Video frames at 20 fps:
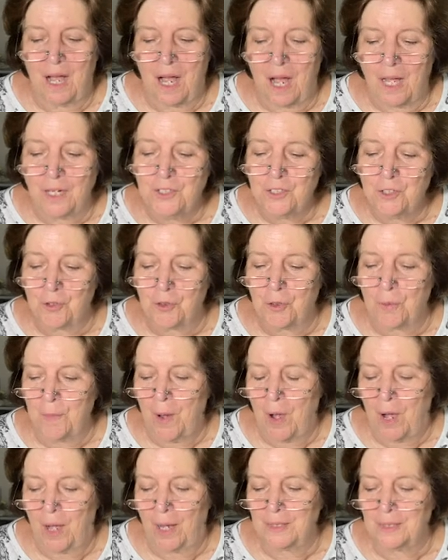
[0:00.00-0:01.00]
Under the
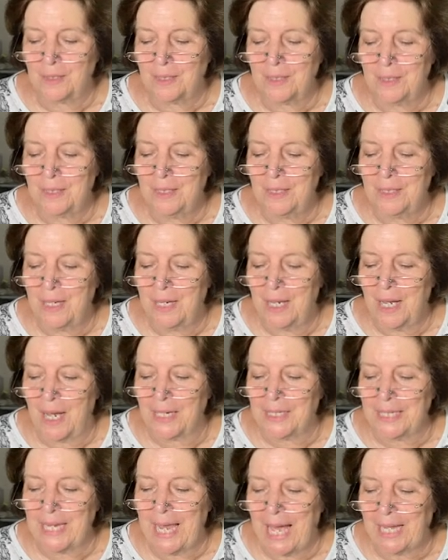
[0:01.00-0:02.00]
pond,
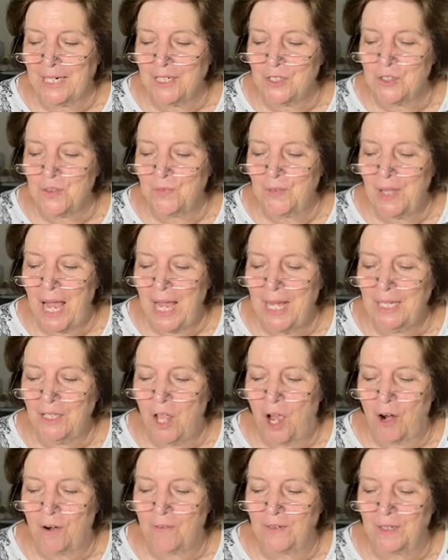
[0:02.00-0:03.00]
a caddisfly
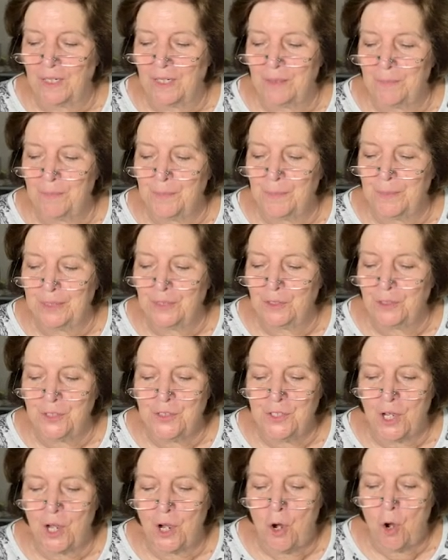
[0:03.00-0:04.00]
larva
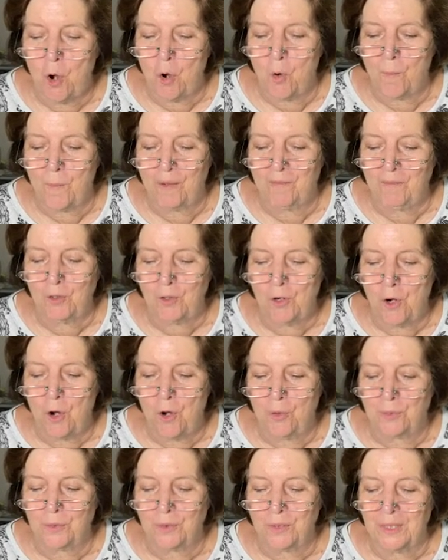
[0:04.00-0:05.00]
builds a home of her
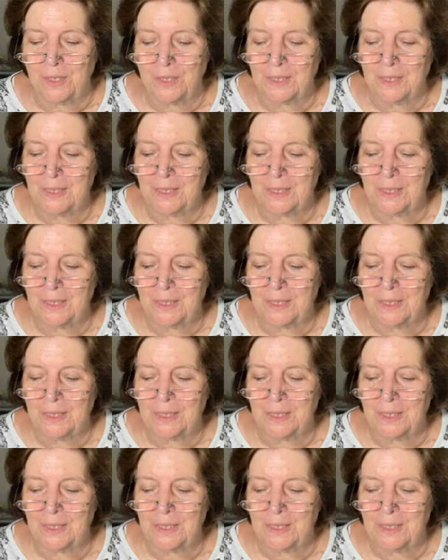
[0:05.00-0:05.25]
own,